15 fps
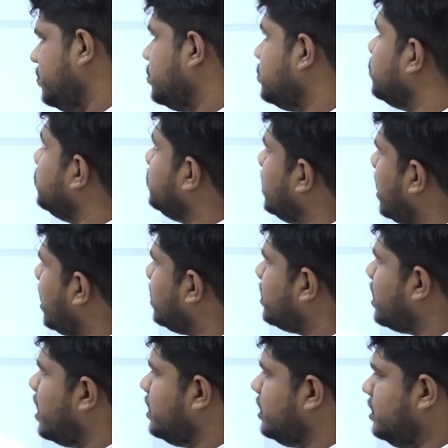So they are
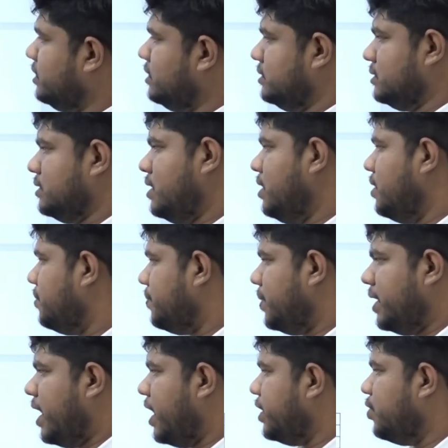granting this,
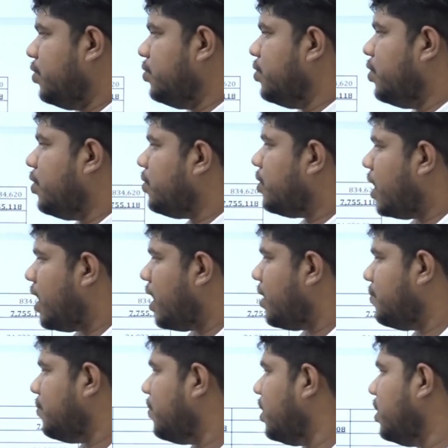but I don't know
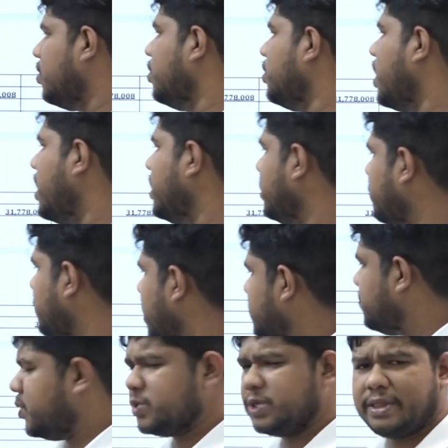under what
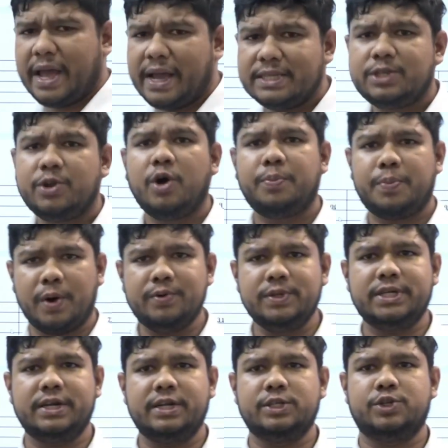provision. There is no
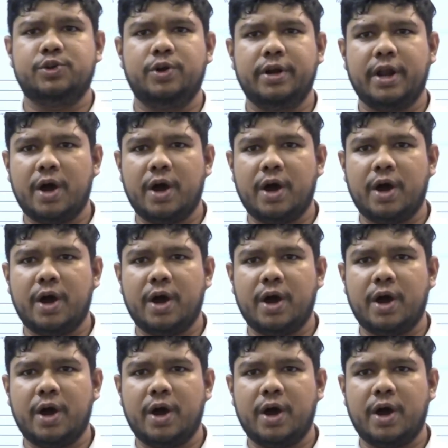provision, student.